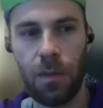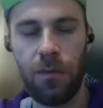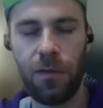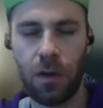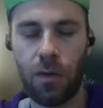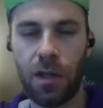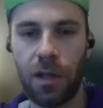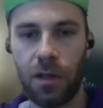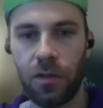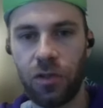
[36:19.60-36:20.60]
maybe even a
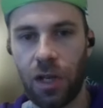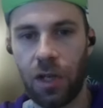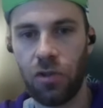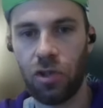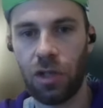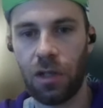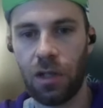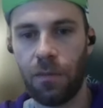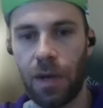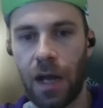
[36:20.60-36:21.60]
radical change
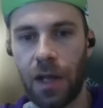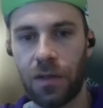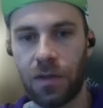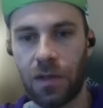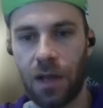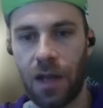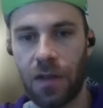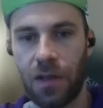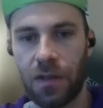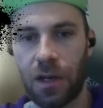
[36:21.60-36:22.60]
in bikes
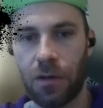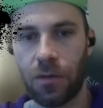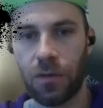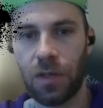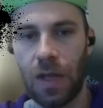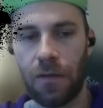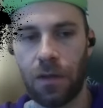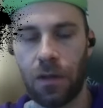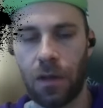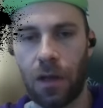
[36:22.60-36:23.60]
as they're
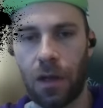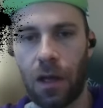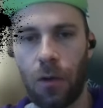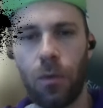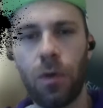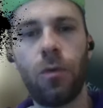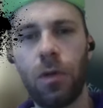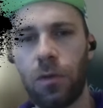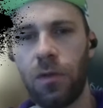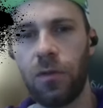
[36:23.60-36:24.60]
conceived.
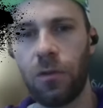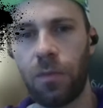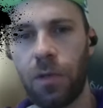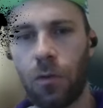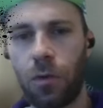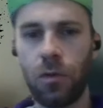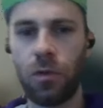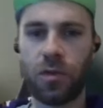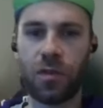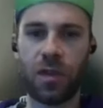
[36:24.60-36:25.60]
What is your opinion? What do
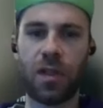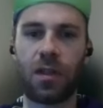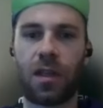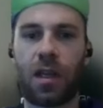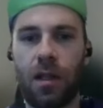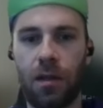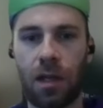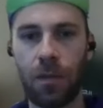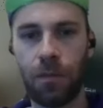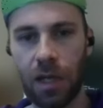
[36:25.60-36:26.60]
you see that
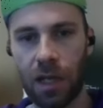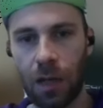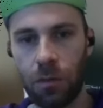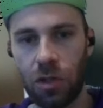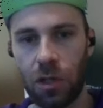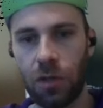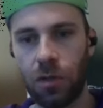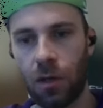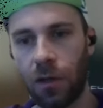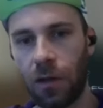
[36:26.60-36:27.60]
can be a game
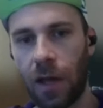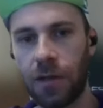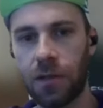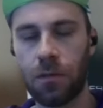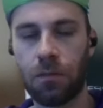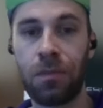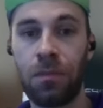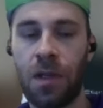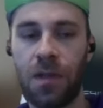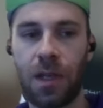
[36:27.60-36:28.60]
changer in the next,
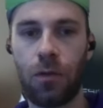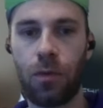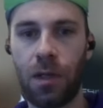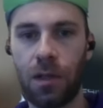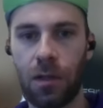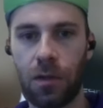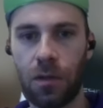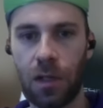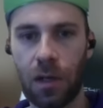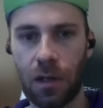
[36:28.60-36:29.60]
let's say, 20,
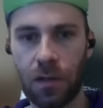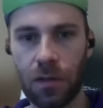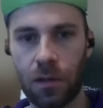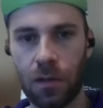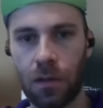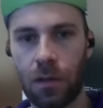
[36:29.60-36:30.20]
30 years,